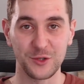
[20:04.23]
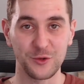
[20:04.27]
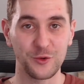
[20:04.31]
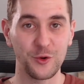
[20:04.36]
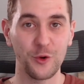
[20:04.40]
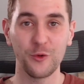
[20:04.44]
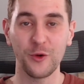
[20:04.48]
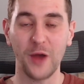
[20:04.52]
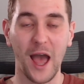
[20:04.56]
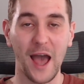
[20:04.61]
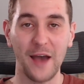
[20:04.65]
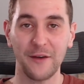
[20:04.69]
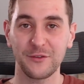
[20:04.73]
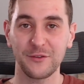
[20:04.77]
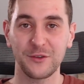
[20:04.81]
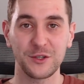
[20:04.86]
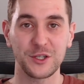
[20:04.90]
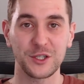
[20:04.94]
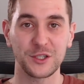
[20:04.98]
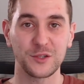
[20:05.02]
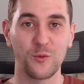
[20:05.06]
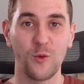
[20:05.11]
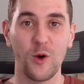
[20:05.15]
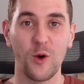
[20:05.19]
You don't have to
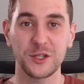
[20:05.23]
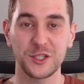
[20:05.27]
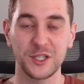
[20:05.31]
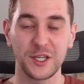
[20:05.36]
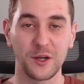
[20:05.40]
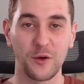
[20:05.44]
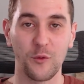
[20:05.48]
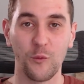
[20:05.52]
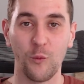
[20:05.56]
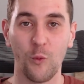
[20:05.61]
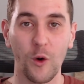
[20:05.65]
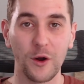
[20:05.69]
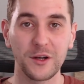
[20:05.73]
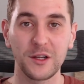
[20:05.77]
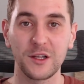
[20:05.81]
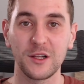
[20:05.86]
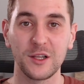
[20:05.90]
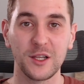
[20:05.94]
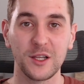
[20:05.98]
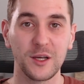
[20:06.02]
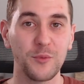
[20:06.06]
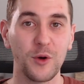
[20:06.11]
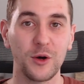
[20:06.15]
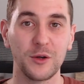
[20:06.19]
just watch like one
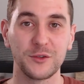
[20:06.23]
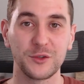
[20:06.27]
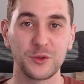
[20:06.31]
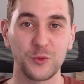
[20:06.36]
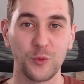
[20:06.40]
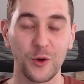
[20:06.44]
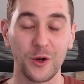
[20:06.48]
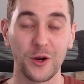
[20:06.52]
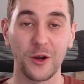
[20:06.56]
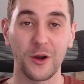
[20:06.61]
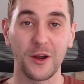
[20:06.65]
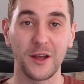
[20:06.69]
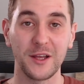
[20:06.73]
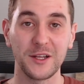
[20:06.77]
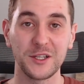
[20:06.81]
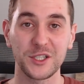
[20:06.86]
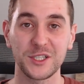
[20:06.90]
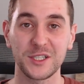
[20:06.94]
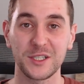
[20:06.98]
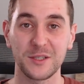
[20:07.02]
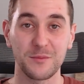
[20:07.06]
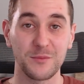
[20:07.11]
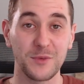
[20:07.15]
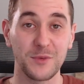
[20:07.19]
clip on Twitter and
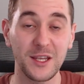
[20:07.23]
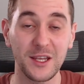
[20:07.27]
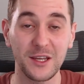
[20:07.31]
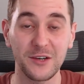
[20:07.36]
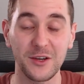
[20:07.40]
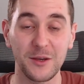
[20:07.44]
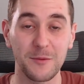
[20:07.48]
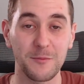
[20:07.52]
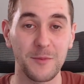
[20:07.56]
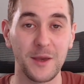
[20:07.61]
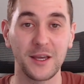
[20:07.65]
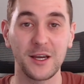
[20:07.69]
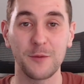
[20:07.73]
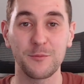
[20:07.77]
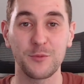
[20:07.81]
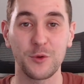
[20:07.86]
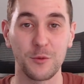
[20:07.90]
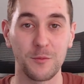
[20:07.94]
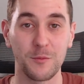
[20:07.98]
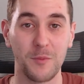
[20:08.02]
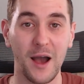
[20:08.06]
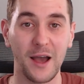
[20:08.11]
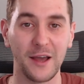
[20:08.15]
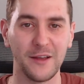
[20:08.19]
just immediately make up
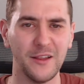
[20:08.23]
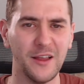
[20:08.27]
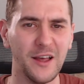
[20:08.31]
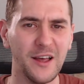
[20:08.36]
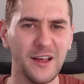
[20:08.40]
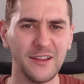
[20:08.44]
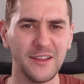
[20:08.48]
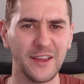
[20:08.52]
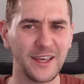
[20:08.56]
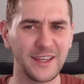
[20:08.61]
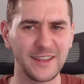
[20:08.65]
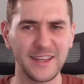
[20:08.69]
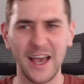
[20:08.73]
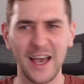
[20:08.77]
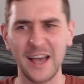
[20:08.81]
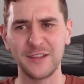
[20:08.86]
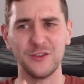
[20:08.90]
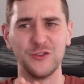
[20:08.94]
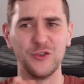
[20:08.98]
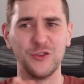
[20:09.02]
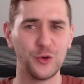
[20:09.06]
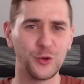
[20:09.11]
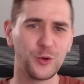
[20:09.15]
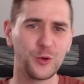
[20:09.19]
your mind, like
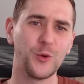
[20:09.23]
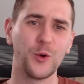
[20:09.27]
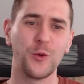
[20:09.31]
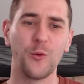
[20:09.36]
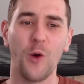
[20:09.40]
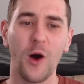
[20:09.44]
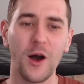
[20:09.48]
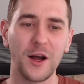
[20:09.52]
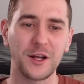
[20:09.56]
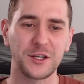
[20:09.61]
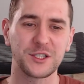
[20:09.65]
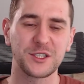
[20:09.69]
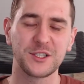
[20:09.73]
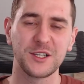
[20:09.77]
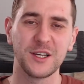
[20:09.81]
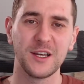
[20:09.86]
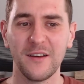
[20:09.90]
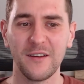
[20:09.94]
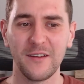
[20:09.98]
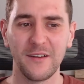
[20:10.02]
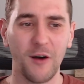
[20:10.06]
that dude we watched.